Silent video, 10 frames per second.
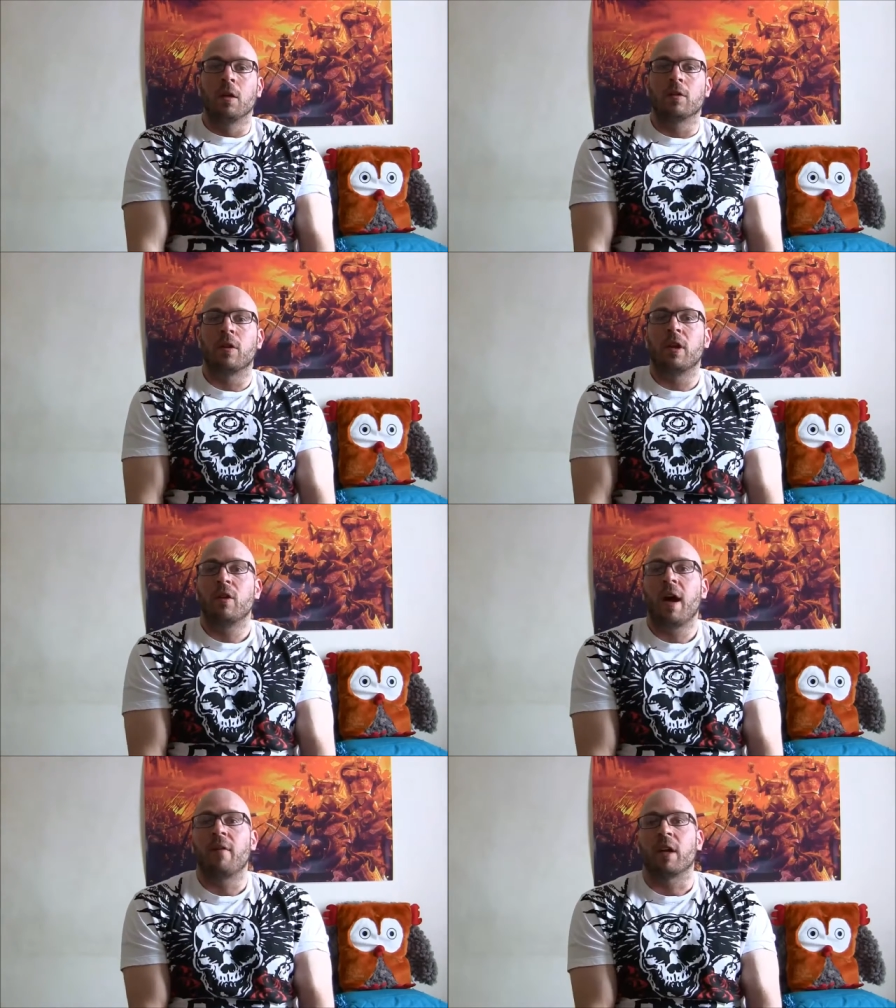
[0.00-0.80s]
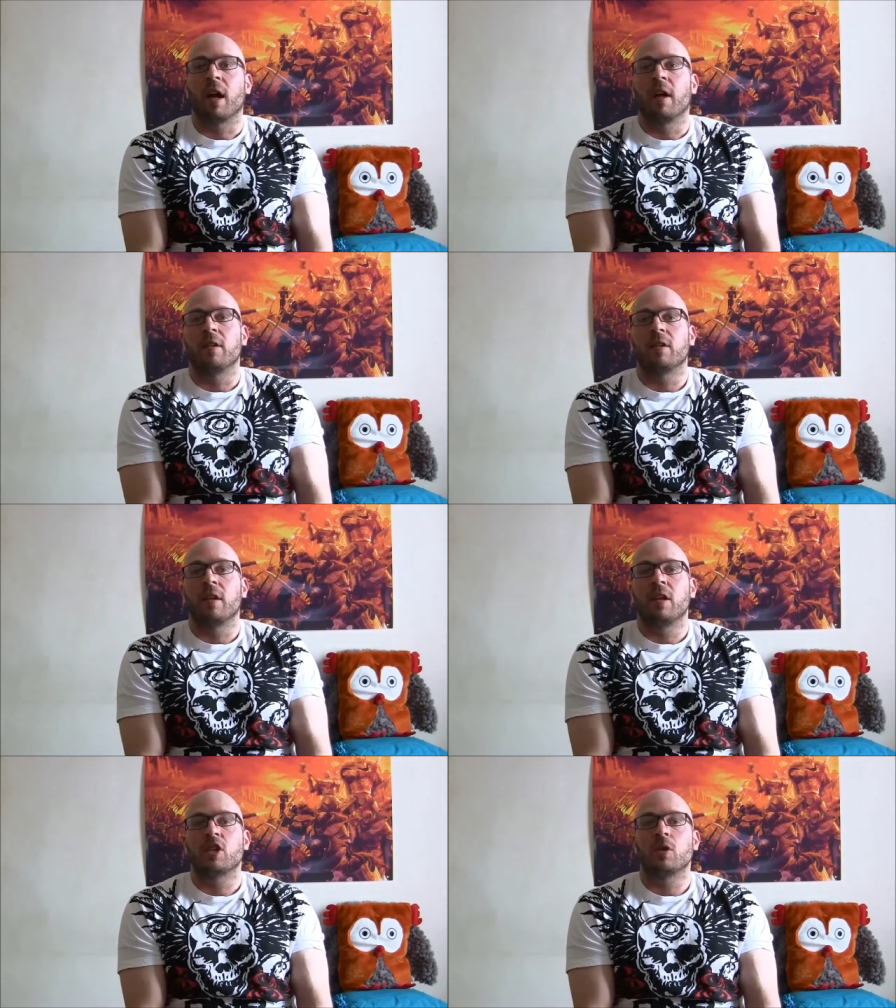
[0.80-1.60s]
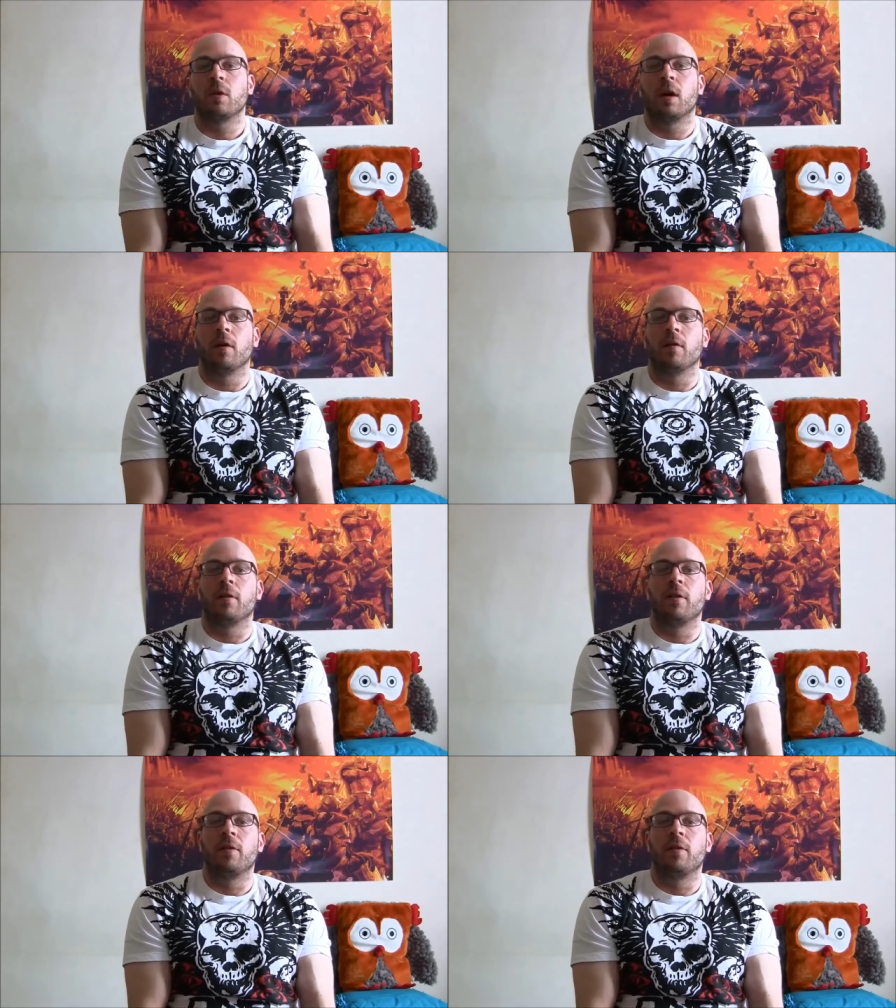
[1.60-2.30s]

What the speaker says: So there you have it, guys. It's an issue of